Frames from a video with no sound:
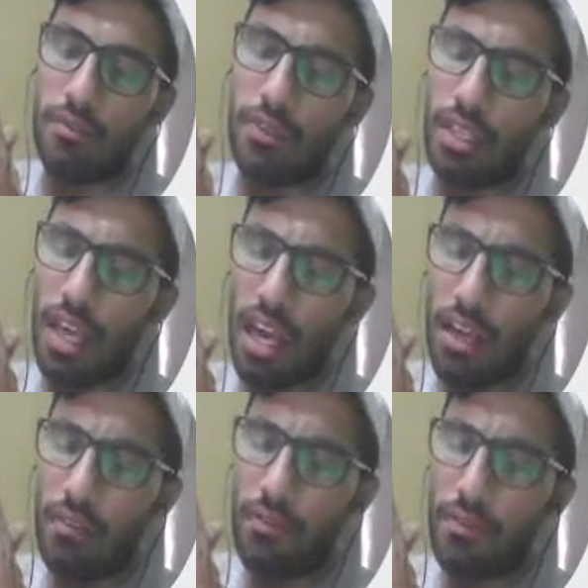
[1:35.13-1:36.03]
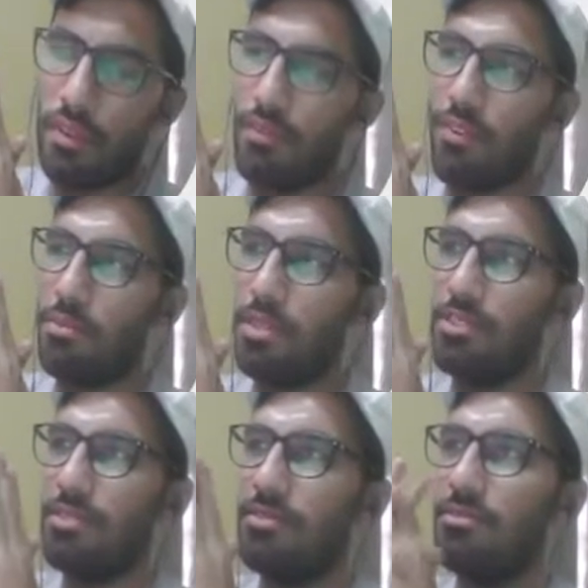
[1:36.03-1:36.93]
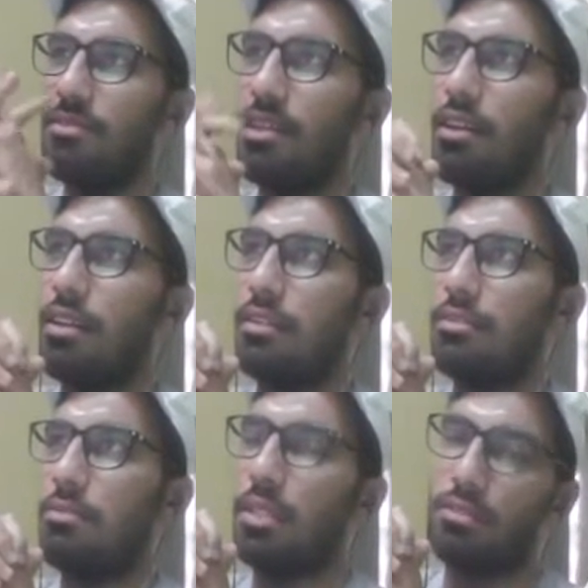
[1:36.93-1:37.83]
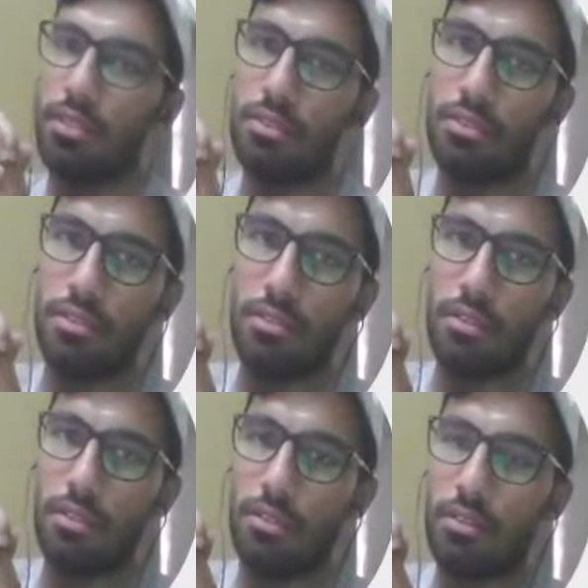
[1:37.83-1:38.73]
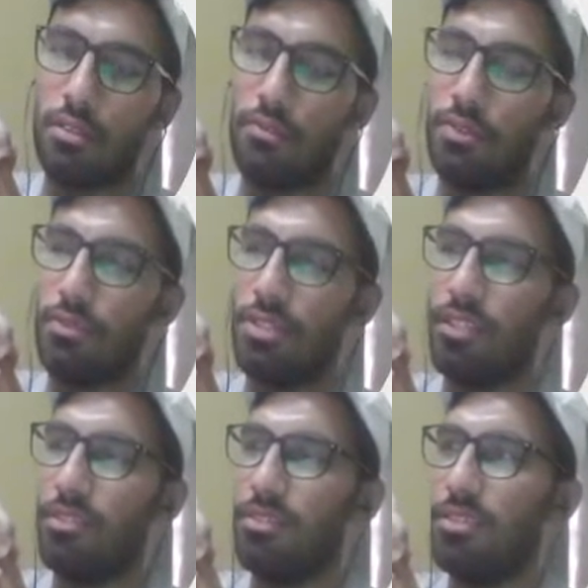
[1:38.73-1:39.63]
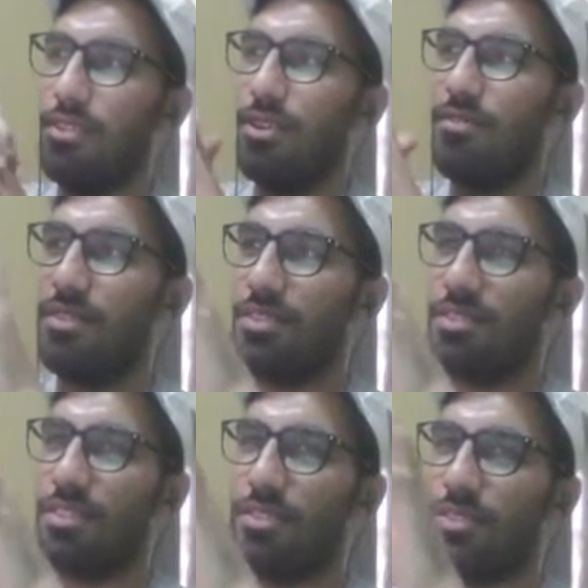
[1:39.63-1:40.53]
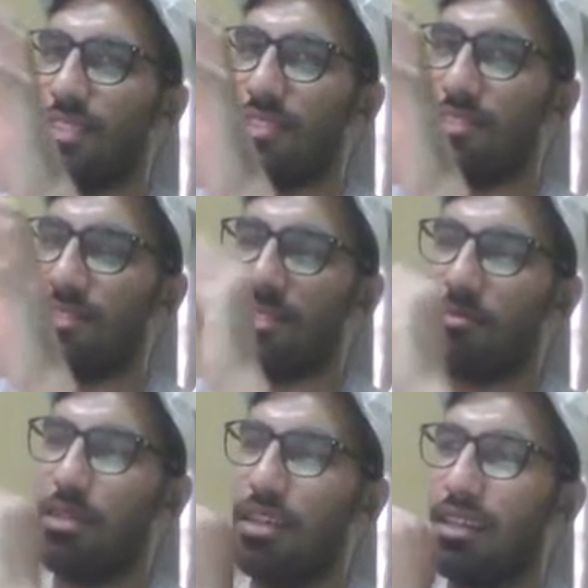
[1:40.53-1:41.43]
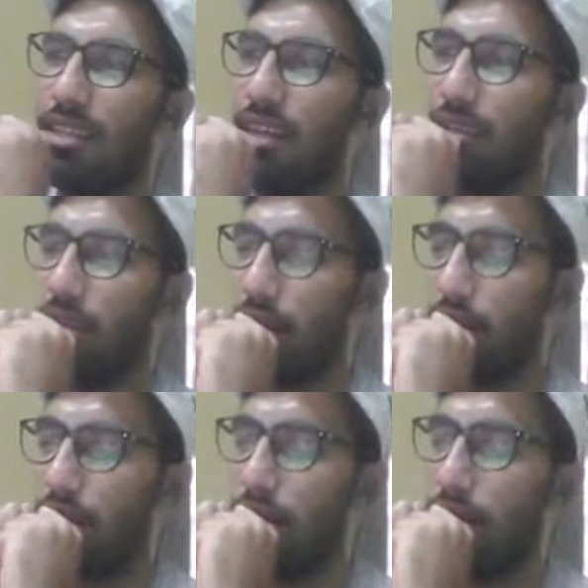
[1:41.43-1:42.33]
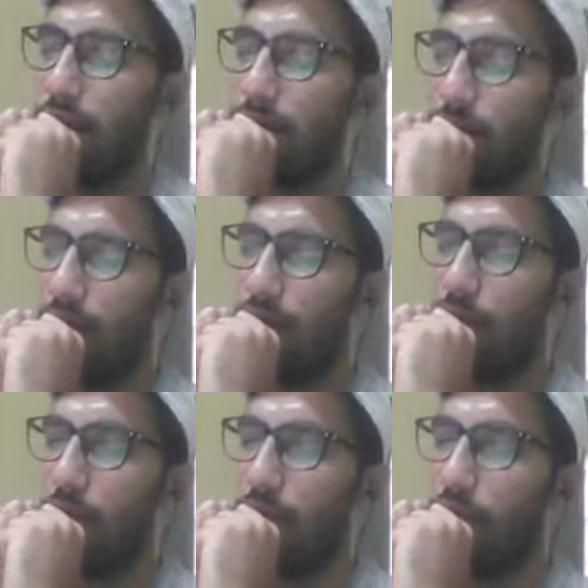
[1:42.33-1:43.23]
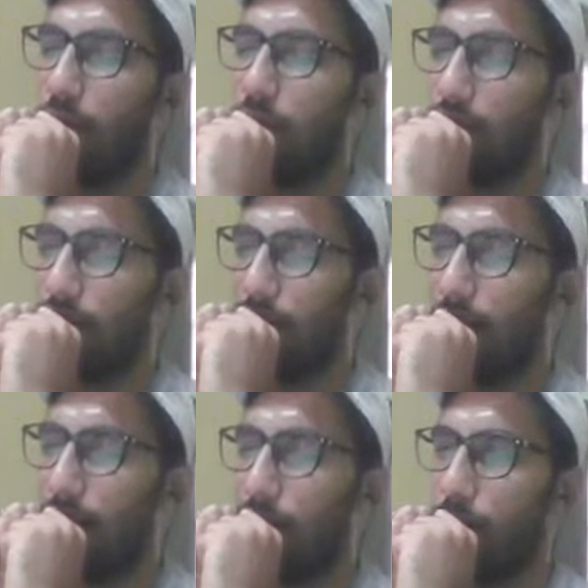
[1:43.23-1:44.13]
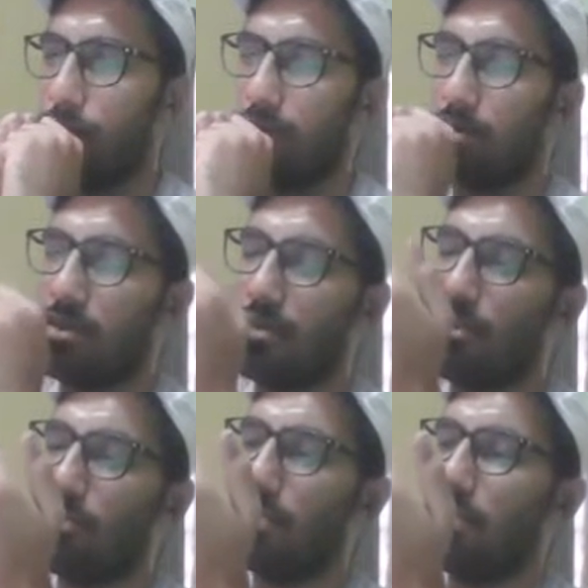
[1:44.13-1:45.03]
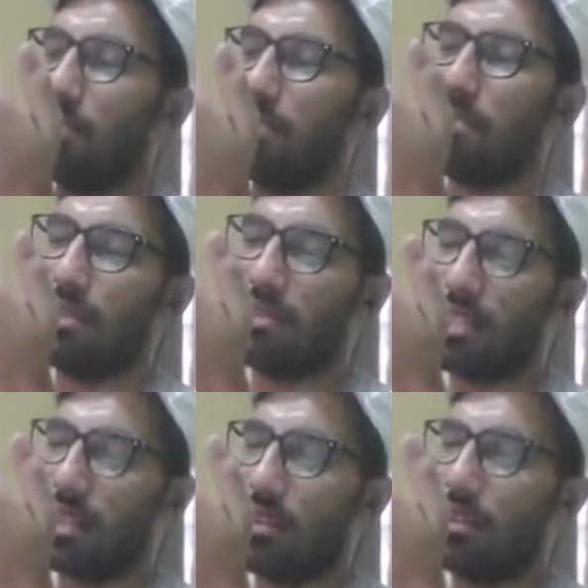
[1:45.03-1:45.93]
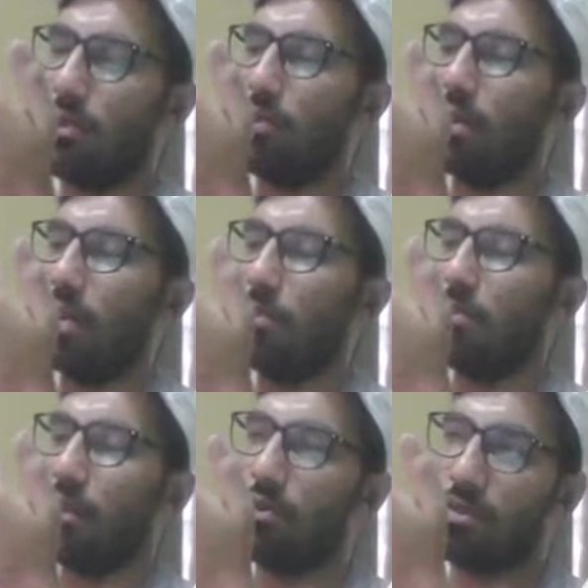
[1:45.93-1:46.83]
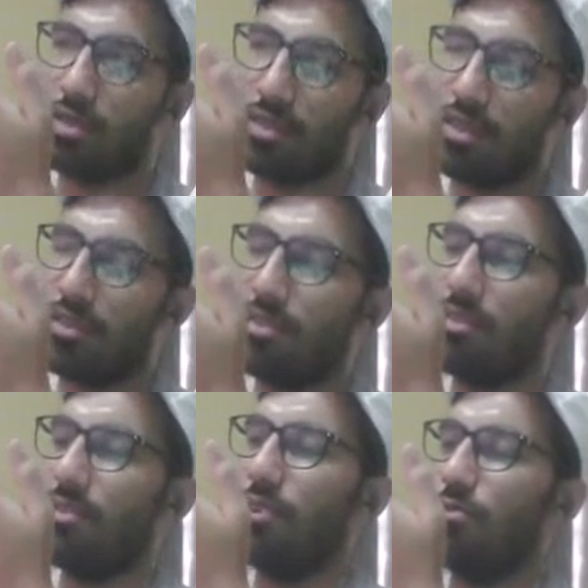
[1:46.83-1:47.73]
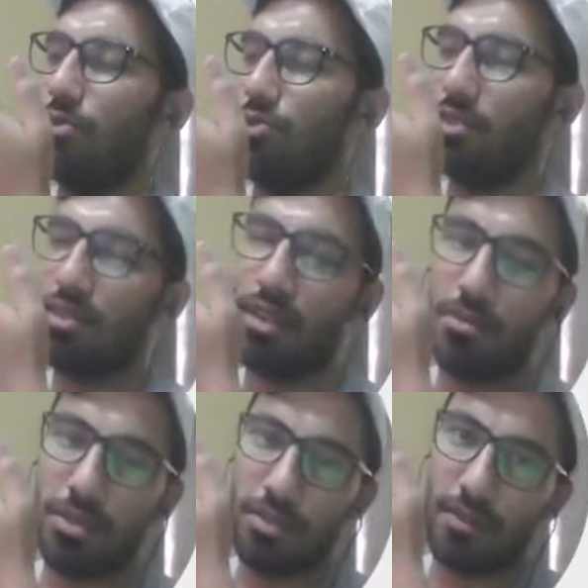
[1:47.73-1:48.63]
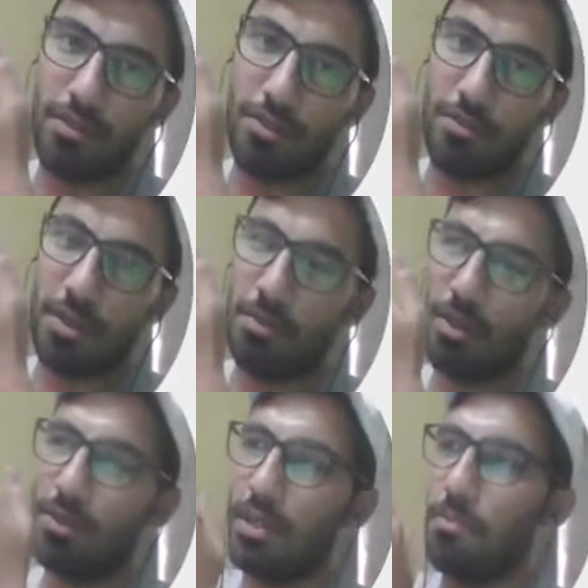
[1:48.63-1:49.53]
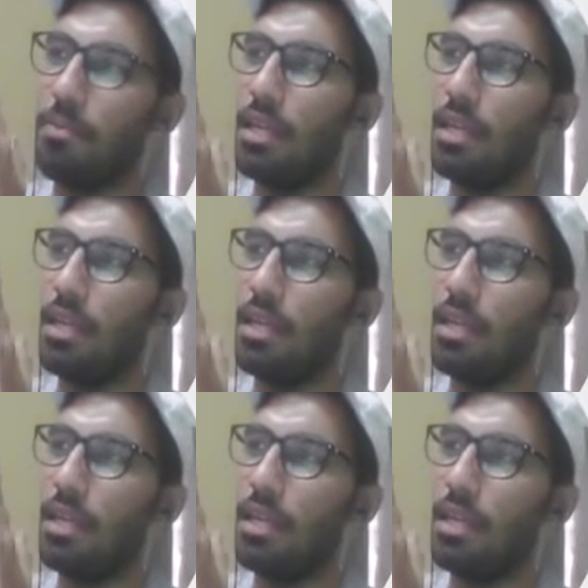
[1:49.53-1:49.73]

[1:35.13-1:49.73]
we have information regarding some districts, and if you stay in India, you have district or cities or something like that, right? So you have some information regarding those districts, how many people stay, what type of houses are there, how much income is of those people. Okay,